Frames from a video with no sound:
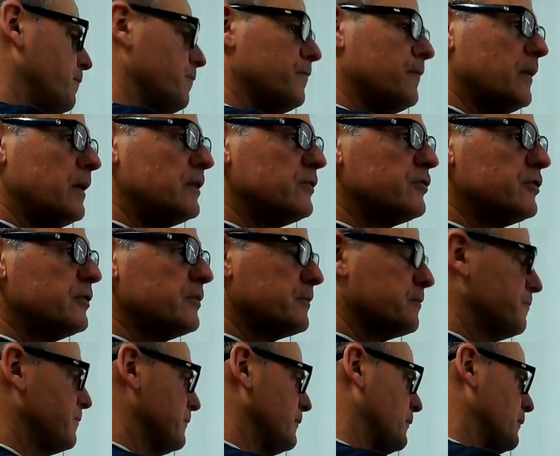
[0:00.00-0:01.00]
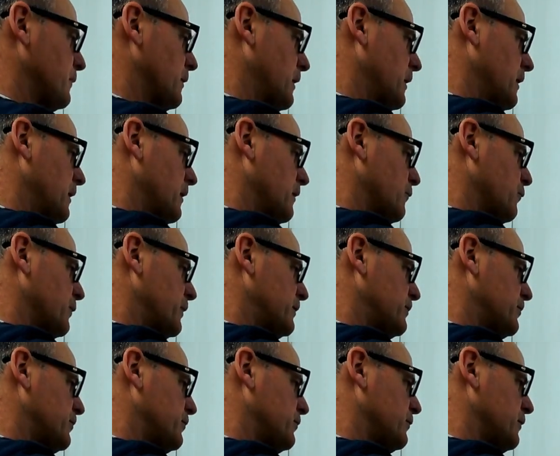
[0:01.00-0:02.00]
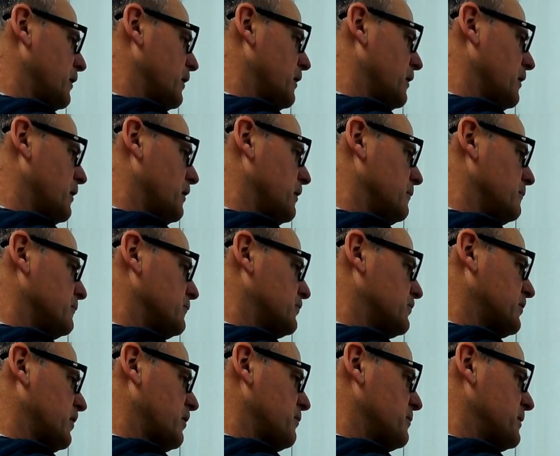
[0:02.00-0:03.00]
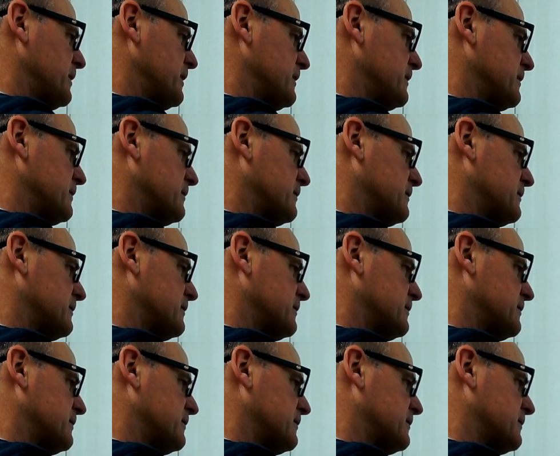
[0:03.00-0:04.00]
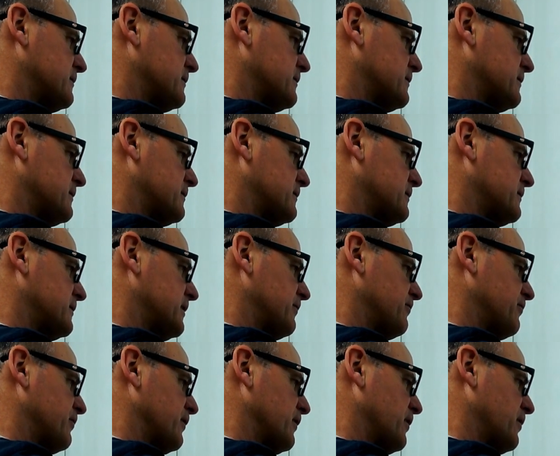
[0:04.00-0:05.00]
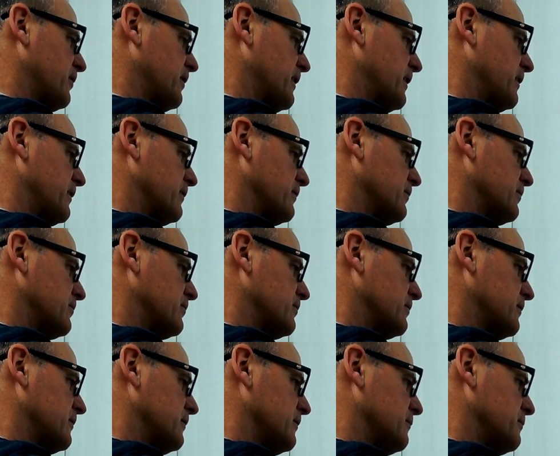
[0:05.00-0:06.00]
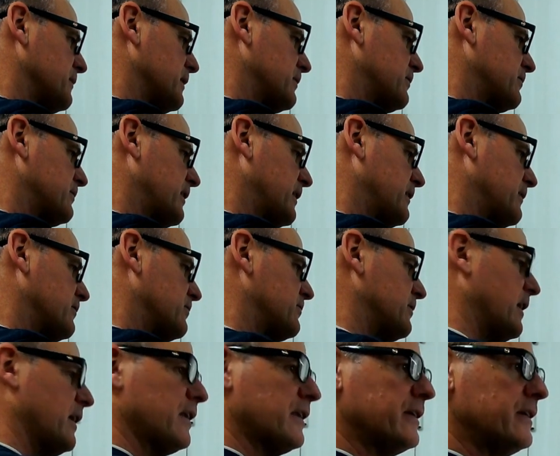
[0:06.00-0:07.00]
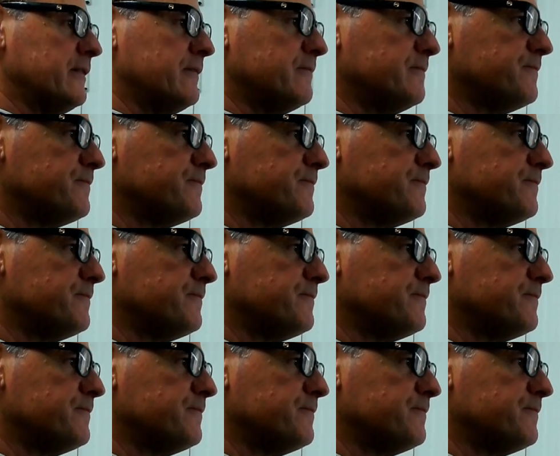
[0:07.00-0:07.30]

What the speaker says: Mind you, we do so many different things at Mustang Sally.